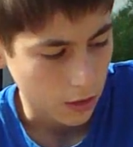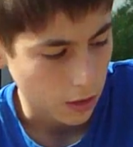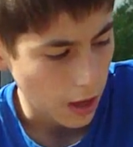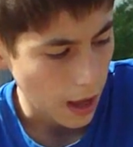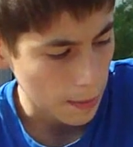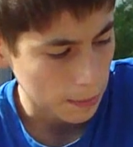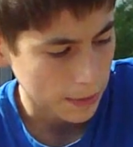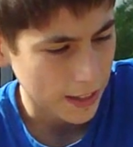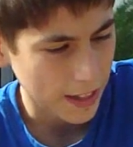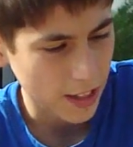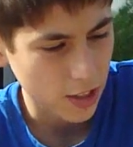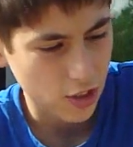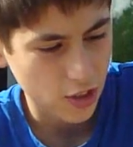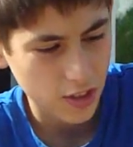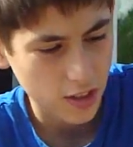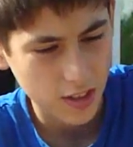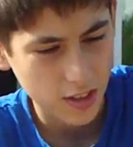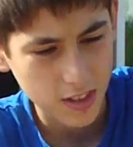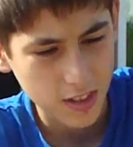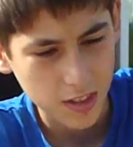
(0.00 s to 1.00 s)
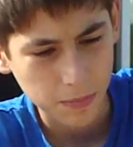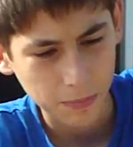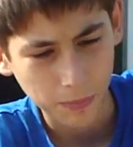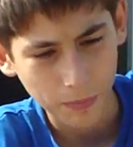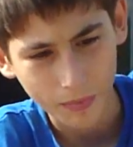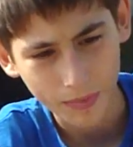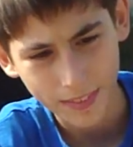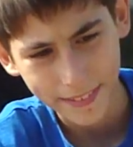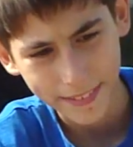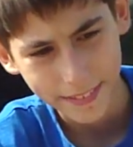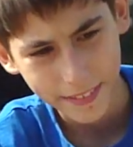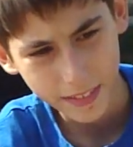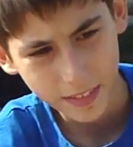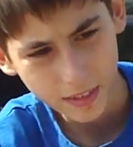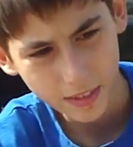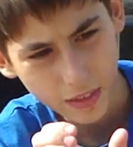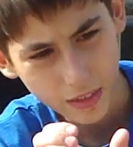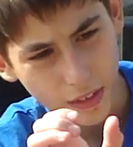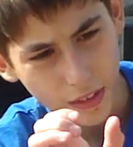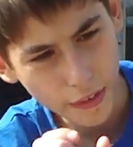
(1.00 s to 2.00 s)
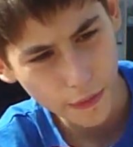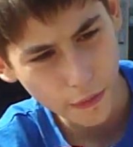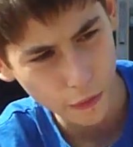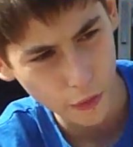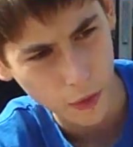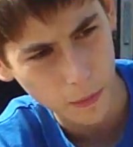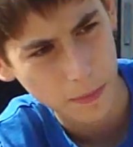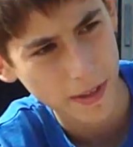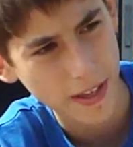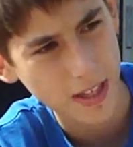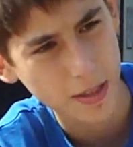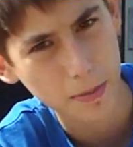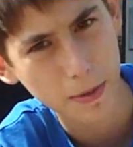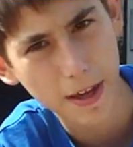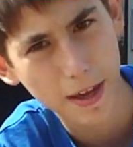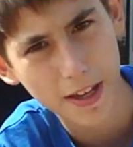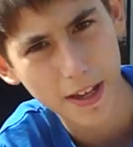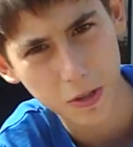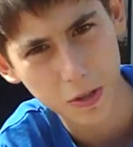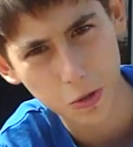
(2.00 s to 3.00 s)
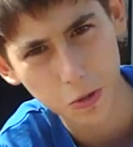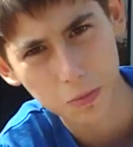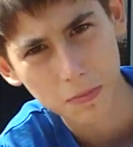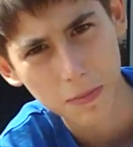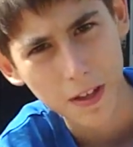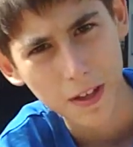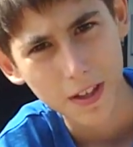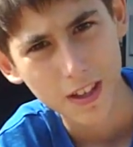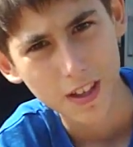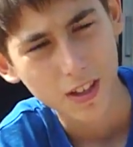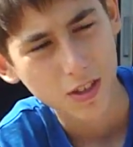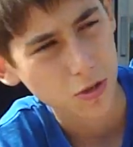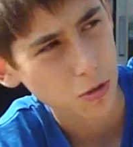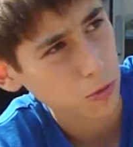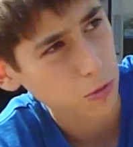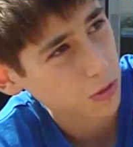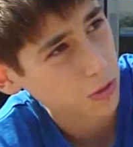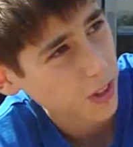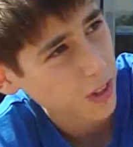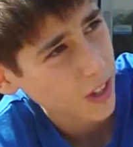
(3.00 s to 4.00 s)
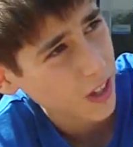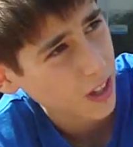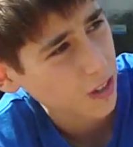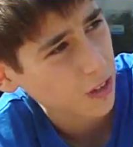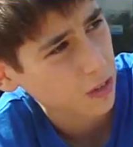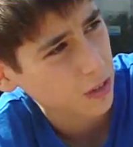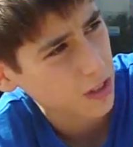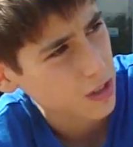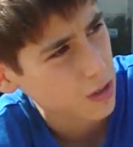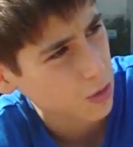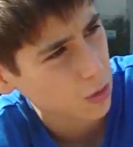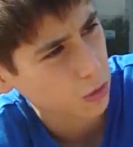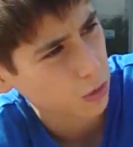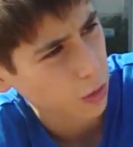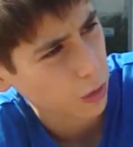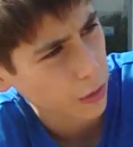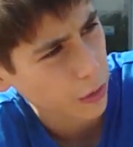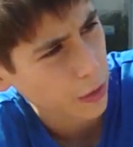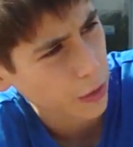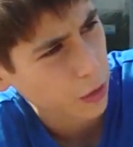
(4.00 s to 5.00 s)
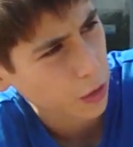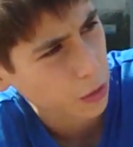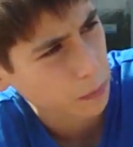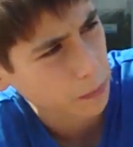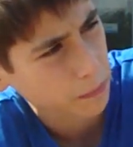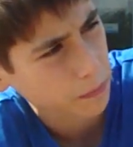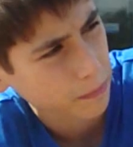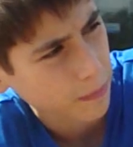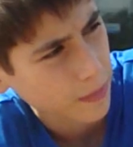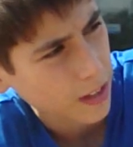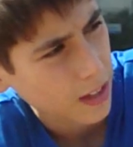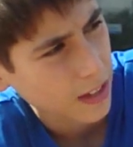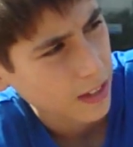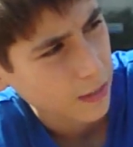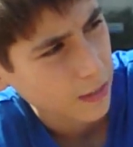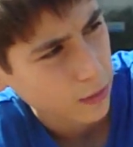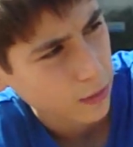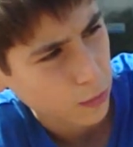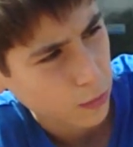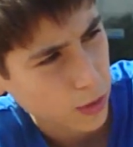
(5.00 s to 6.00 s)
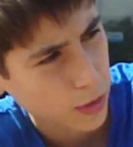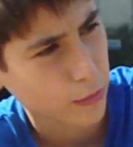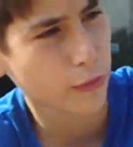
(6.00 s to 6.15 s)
applications from PSP ISO so today on this tutorial with